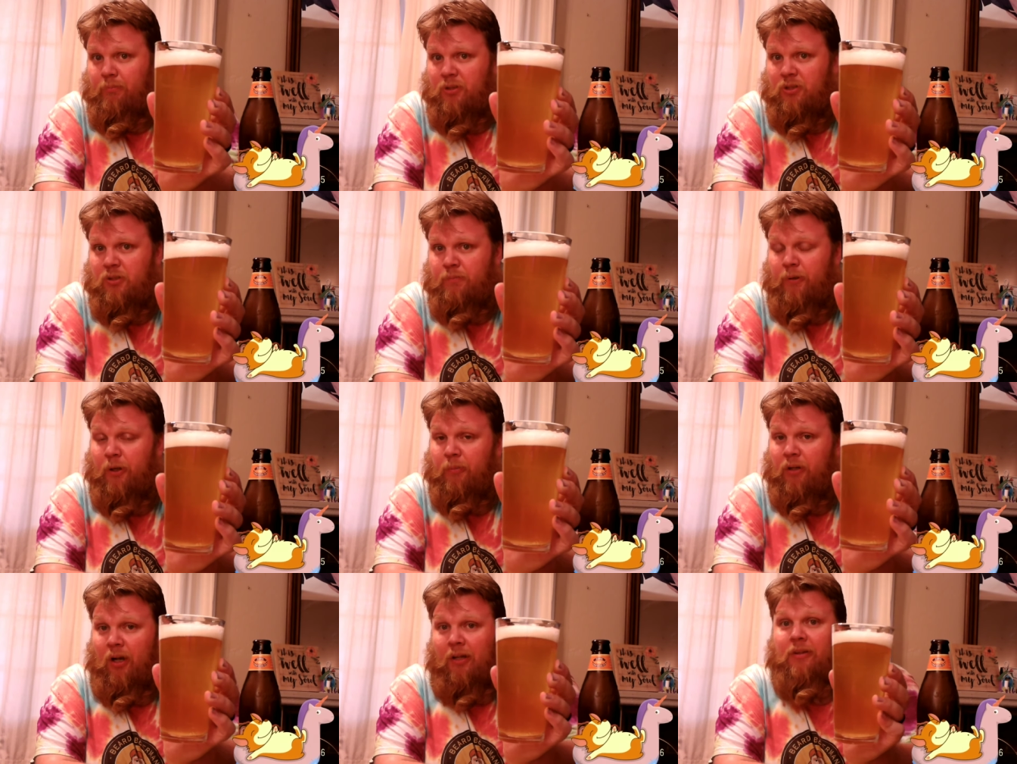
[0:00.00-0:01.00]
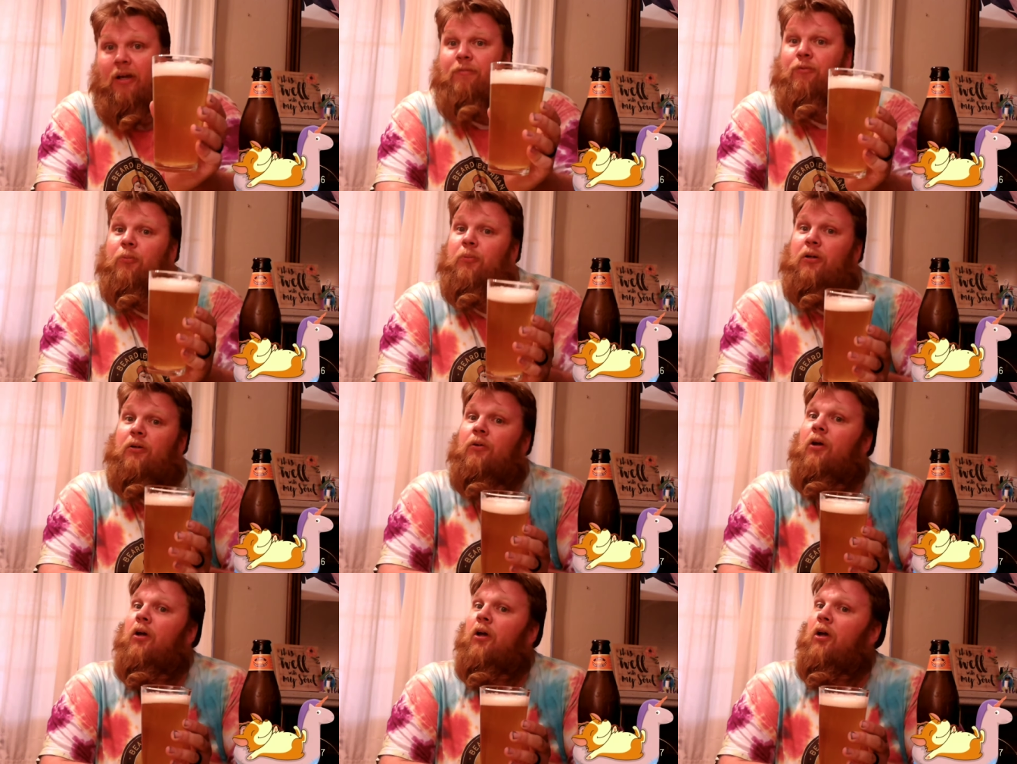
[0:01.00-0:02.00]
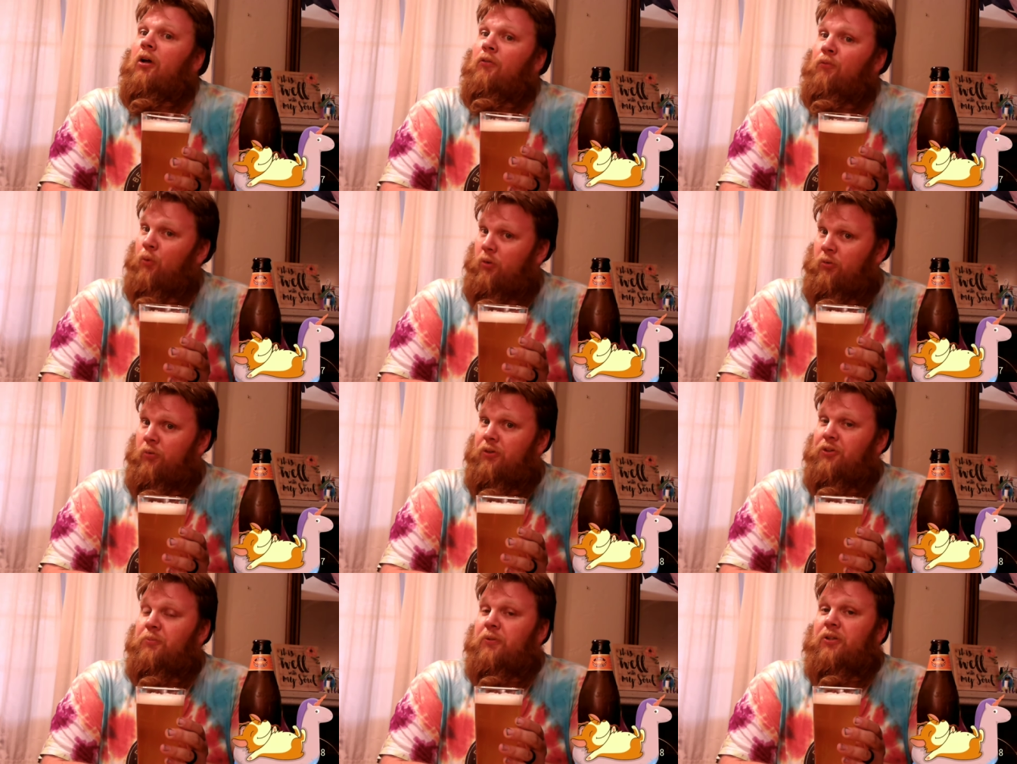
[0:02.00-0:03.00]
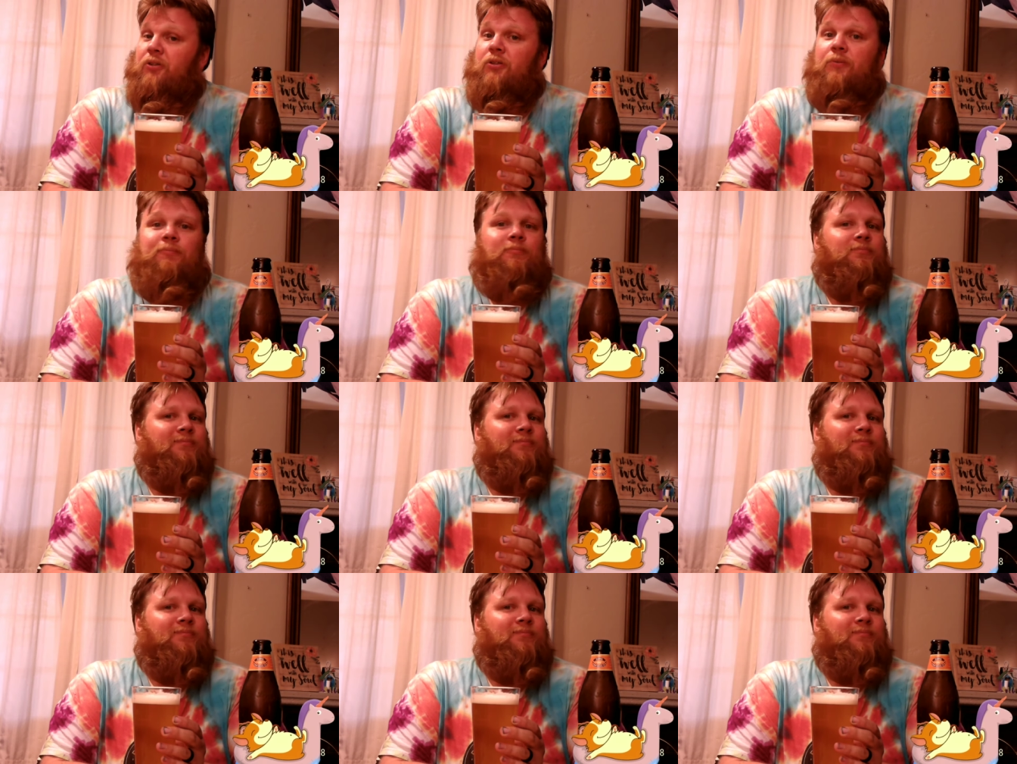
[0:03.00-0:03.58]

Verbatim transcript: Mrs. Beerman got that for me for Christmas.